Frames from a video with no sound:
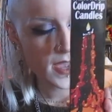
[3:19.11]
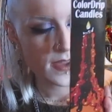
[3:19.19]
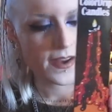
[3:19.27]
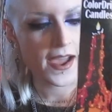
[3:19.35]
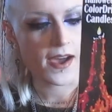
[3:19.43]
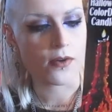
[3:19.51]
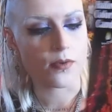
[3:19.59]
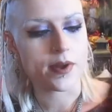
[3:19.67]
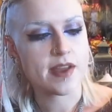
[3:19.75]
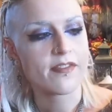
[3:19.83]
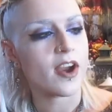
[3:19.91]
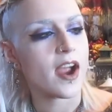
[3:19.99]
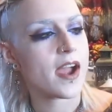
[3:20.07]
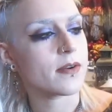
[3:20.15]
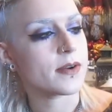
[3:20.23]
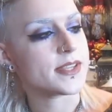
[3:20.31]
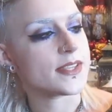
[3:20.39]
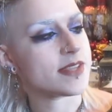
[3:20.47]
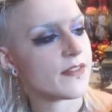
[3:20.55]
Now, whenever I
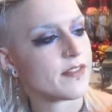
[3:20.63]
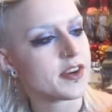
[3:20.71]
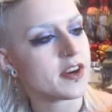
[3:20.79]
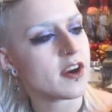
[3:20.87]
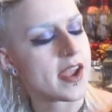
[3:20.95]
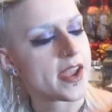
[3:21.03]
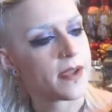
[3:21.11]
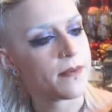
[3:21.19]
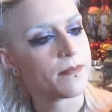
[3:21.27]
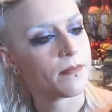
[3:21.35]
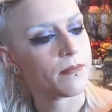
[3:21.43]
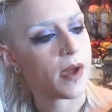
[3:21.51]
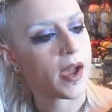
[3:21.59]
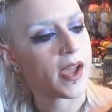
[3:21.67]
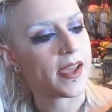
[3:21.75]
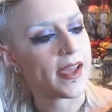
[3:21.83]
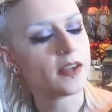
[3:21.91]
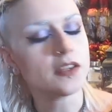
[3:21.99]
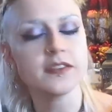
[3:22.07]
was seven or eight, my
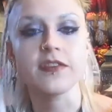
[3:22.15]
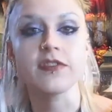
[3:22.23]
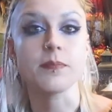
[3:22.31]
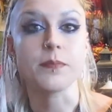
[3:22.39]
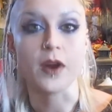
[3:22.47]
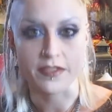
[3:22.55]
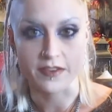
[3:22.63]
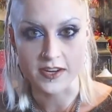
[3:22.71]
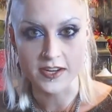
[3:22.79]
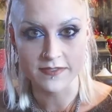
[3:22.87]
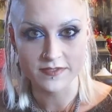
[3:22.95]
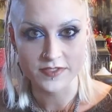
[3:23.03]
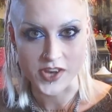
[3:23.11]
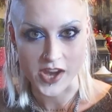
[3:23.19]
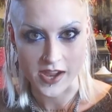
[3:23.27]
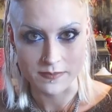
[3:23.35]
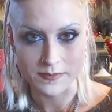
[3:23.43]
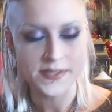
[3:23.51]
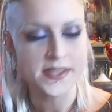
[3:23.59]
eldest brother,
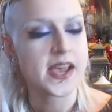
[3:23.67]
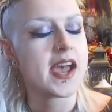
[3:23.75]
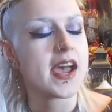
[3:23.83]
James,